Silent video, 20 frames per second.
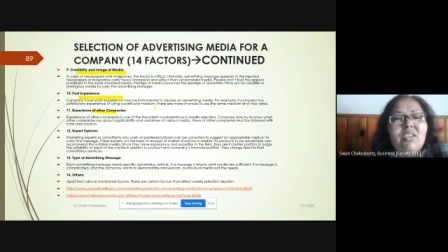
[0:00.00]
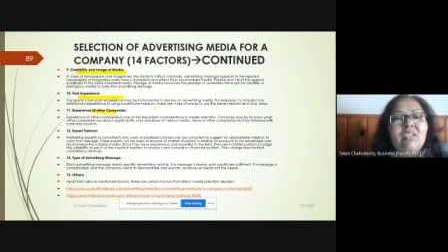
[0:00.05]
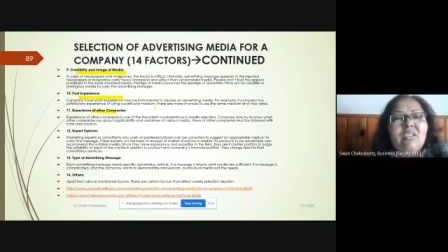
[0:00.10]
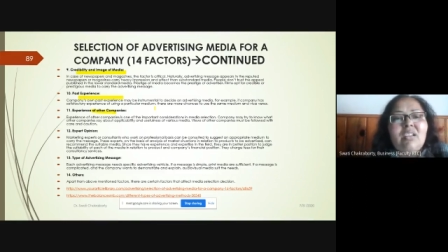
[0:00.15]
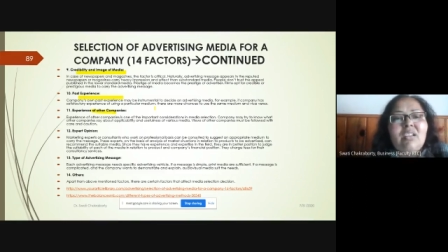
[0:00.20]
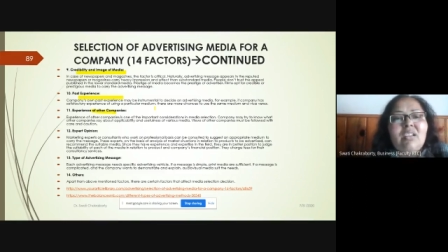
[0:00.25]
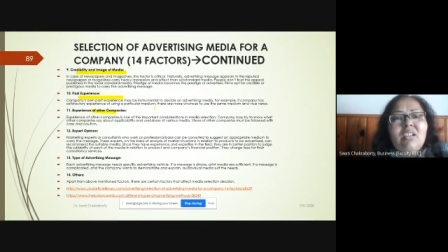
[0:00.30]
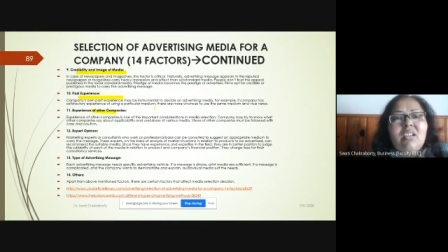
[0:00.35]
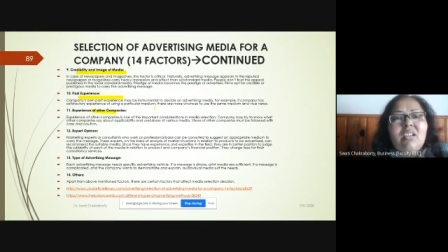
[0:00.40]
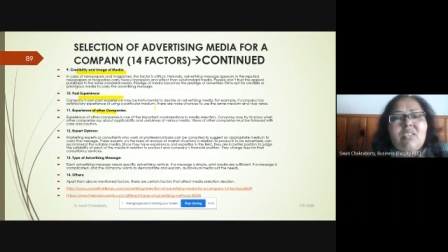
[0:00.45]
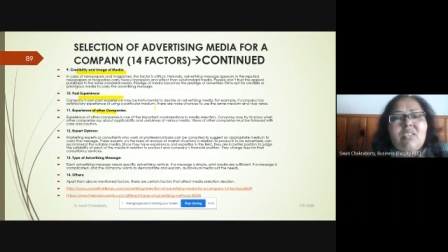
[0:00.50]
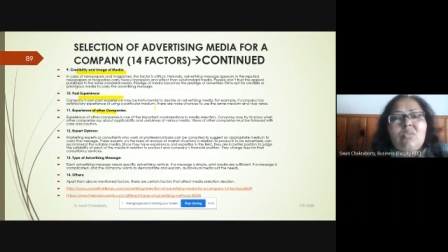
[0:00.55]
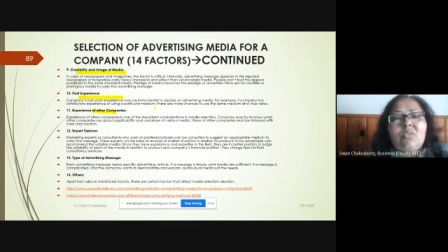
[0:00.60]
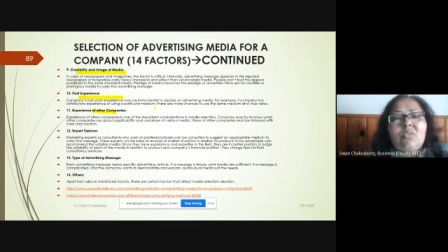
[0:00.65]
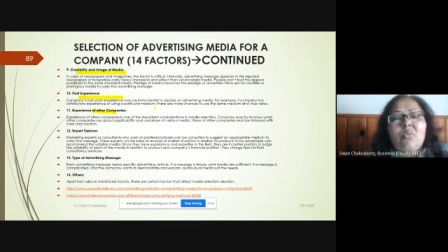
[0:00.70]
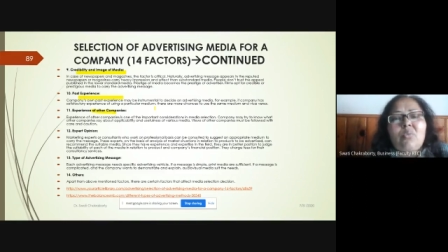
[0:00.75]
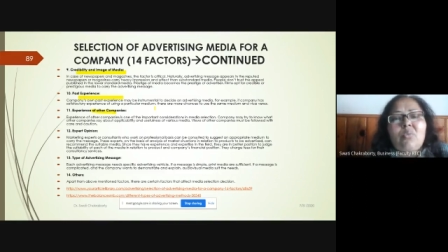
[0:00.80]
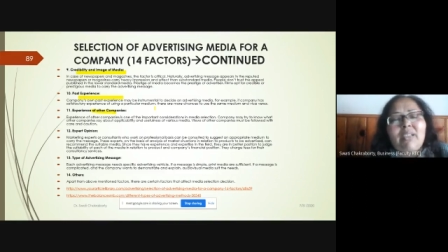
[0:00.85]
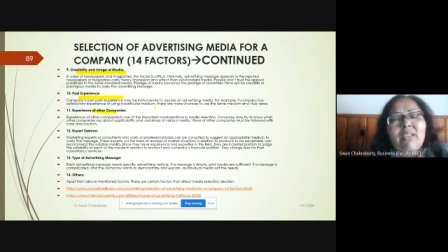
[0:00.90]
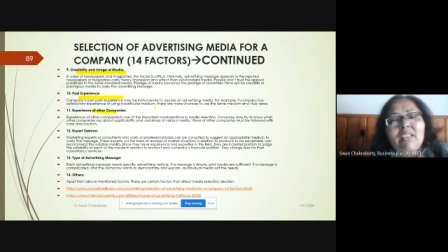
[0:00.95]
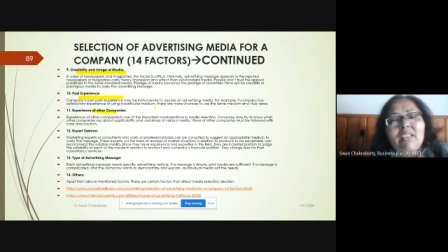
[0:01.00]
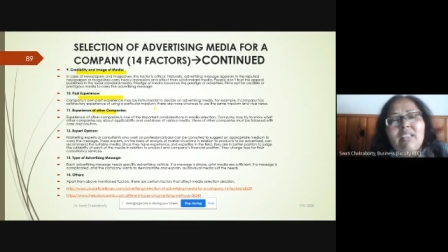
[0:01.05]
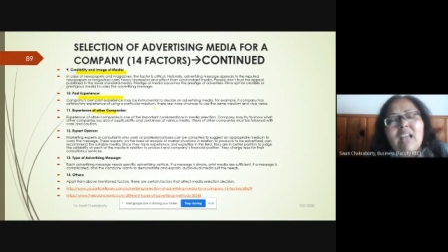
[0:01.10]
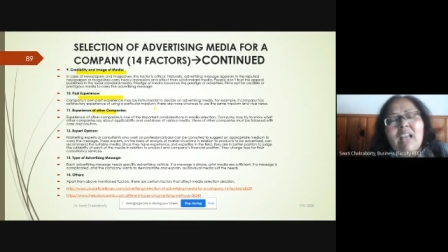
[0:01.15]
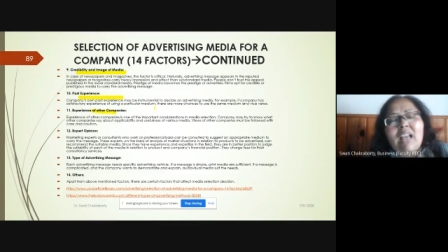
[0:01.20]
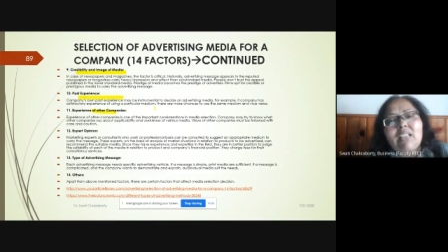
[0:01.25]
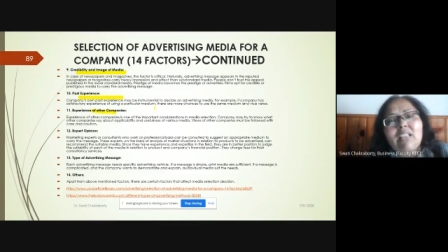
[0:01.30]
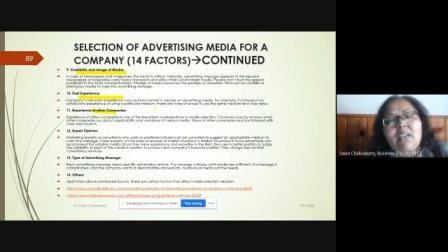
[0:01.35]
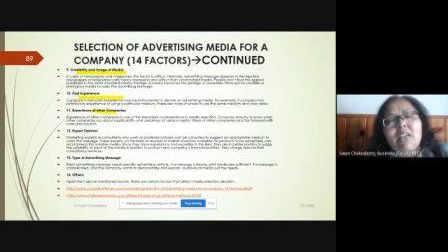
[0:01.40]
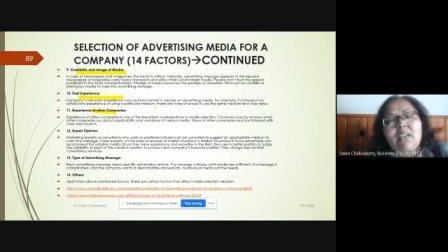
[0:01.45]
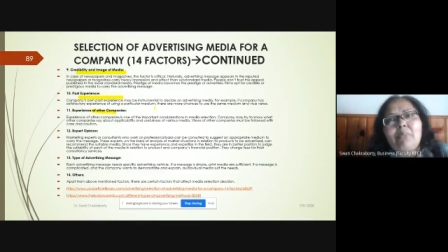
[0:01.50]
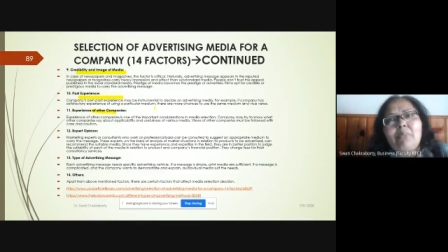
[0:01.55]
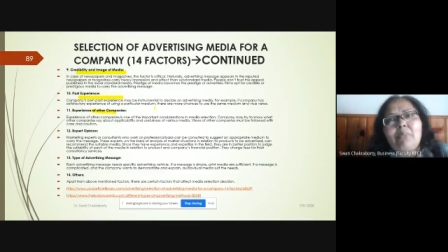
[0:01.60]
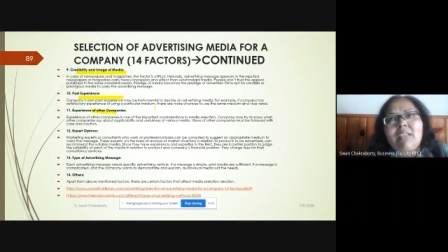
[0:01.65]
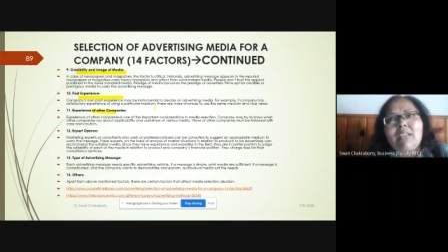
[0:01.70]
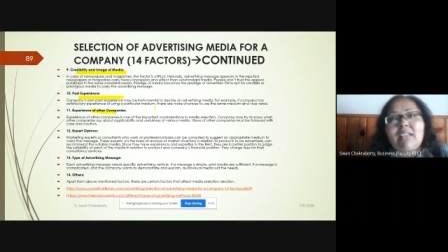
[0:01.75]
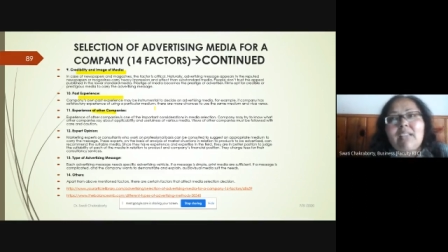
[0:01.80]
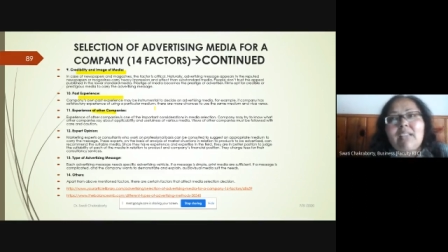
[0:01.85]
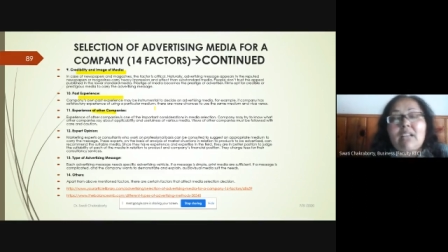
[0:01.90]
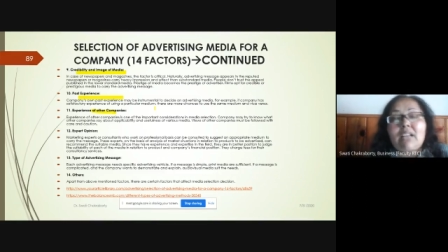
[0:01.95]
So when other companies
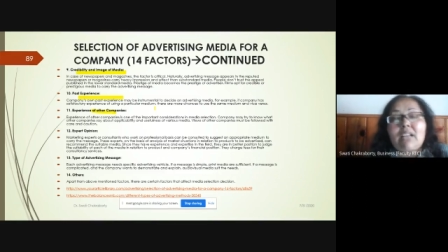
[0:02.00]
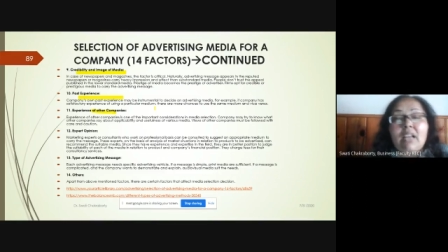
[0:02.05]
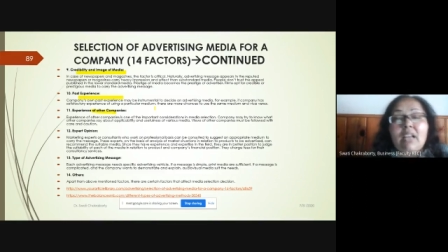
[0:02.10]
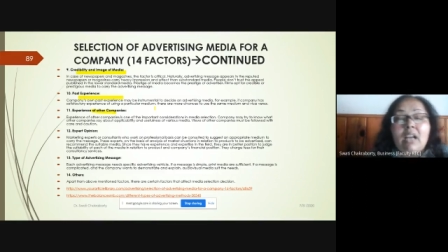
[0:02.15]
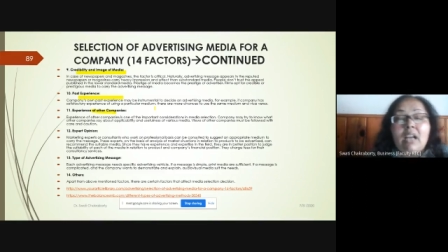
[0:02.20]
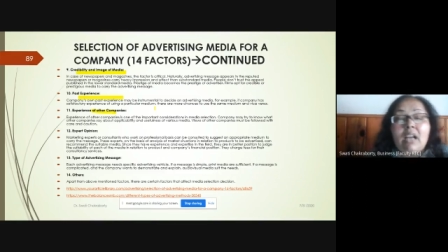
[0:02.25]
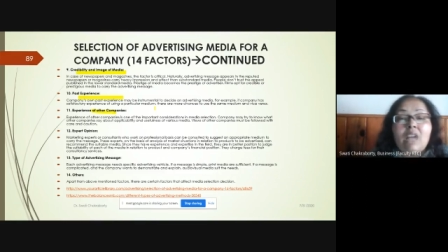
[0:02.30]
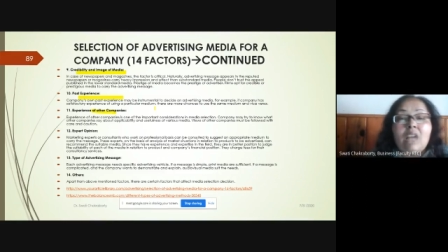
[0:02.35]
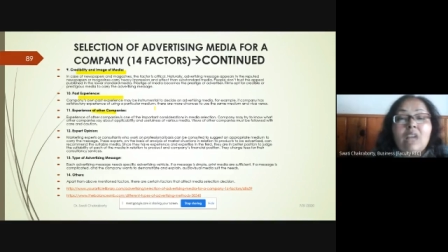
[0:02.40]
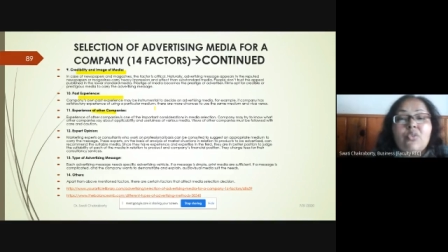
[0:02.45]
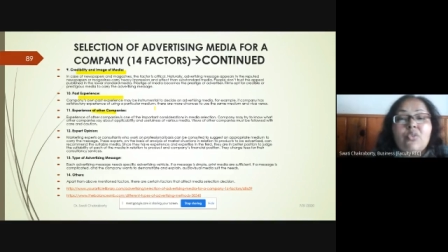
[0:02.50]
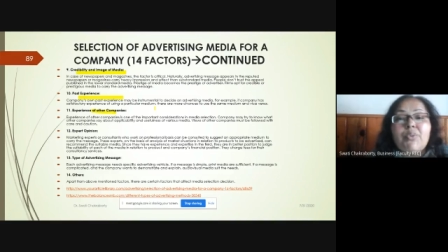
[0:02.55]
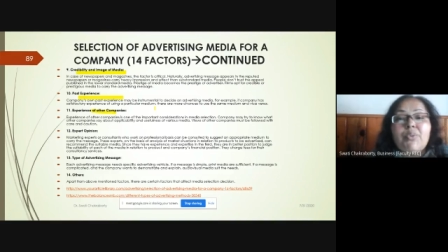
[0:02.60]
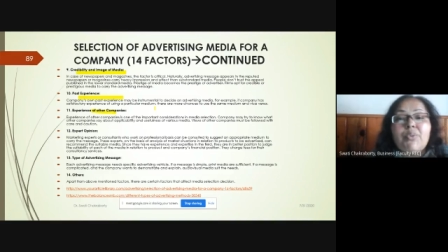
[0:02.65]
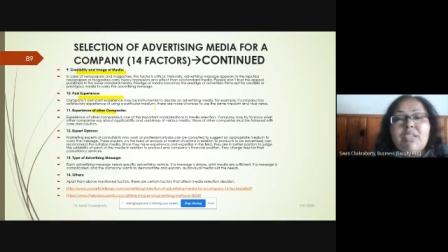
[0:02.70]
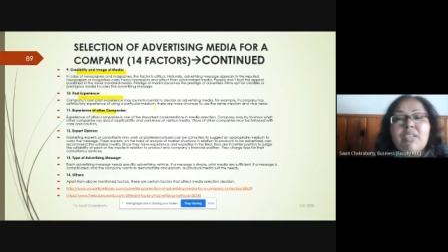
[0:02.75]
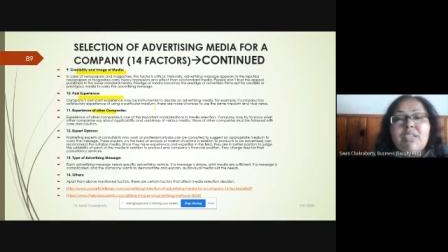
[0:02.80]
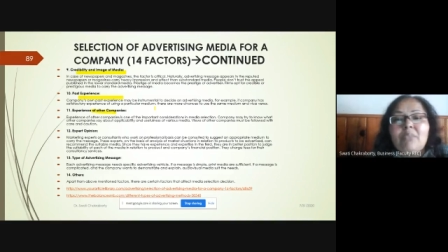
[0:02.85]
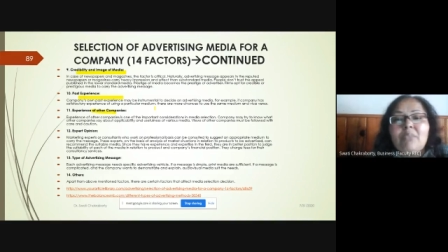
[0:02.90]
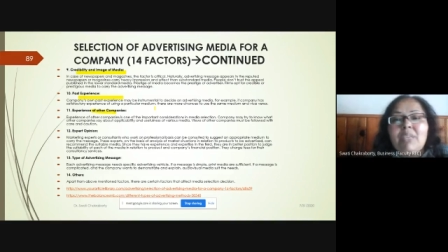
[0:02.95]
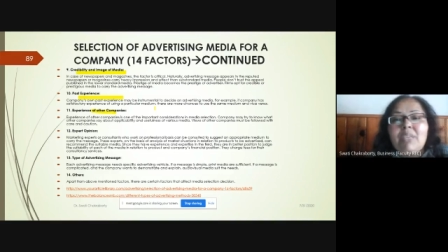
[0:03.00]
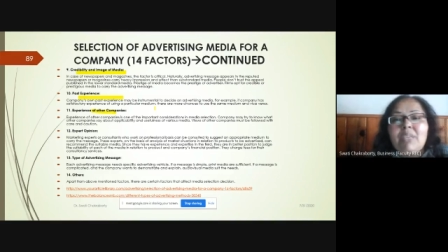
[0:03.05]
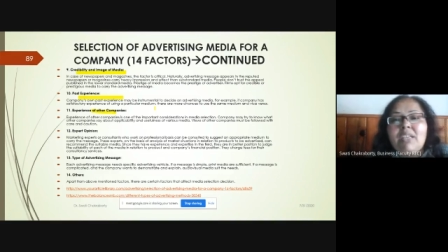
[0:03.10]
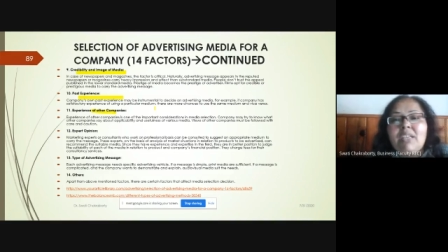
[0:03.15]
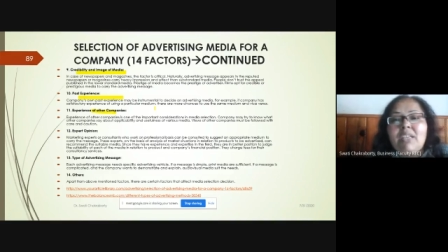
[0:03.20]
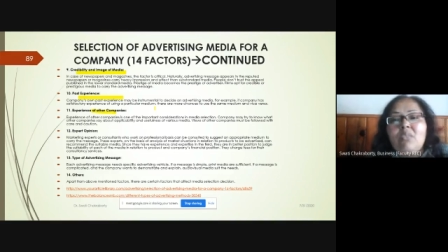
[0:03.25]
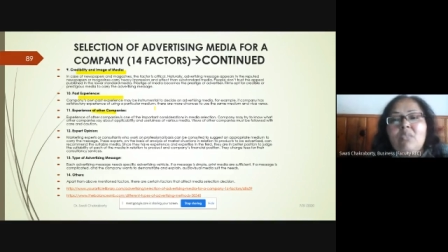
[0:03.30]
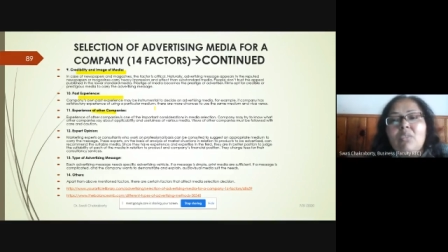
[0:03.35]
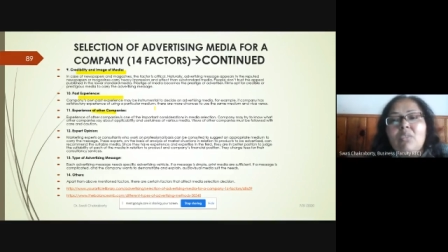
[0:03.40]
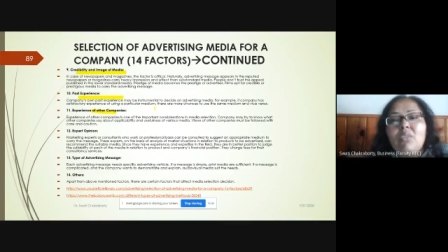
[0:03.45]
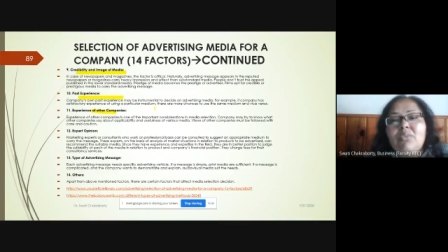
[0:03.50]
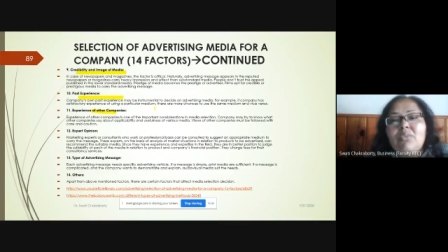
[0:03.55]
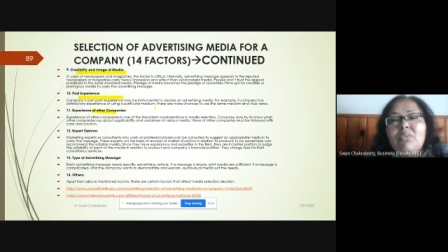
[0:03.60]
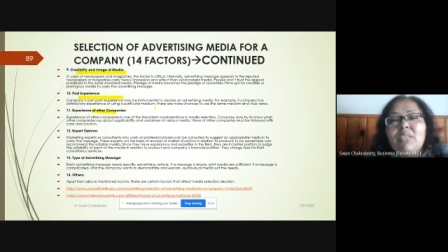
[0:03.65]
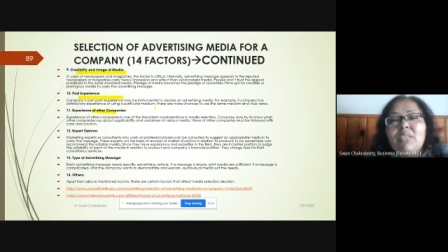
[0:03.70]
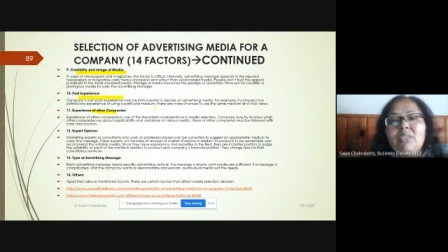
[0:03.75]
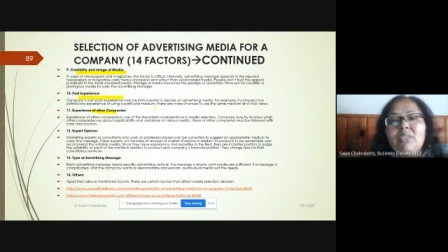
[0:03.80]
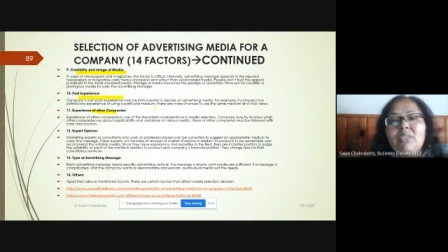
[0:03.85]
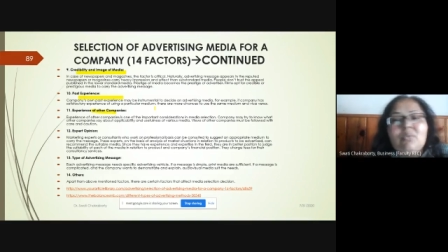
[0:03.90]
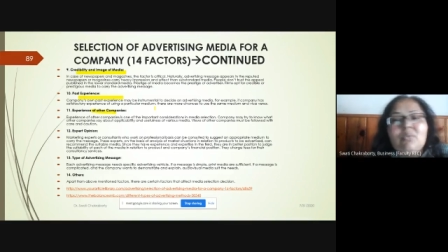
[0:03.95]
are choosing a media, what do they
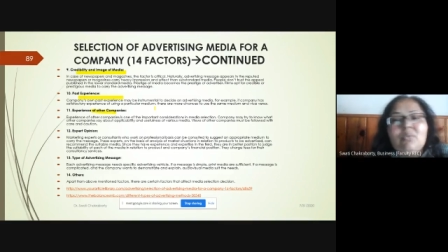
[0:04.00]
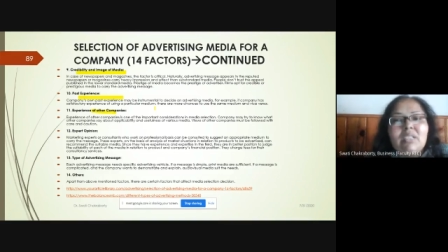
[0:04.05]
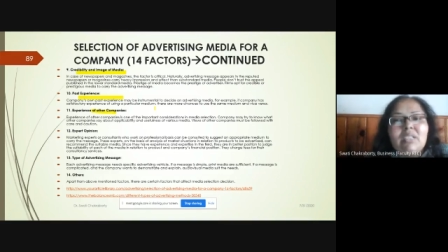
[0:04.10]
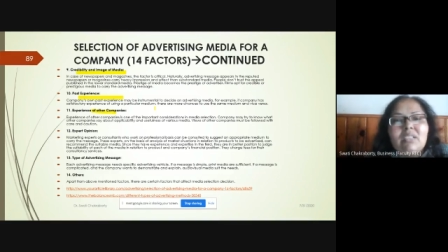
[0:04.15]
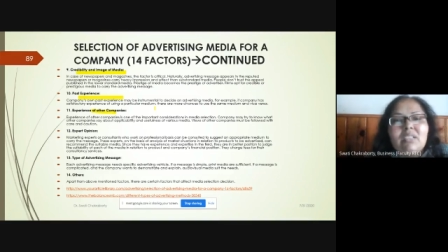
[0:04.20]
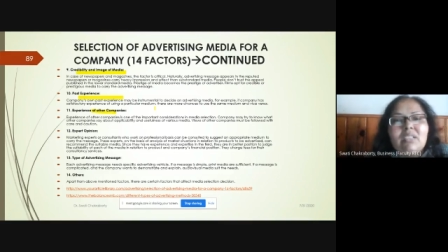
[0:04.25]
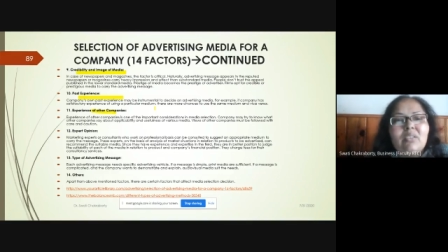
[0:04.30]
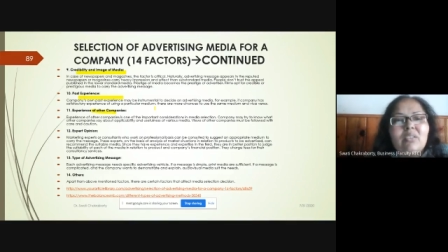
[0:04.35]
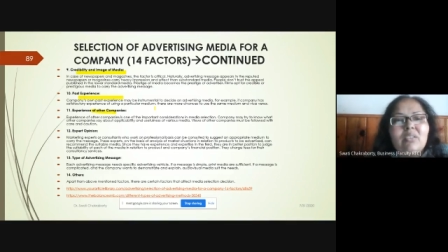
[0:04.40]
do it, right?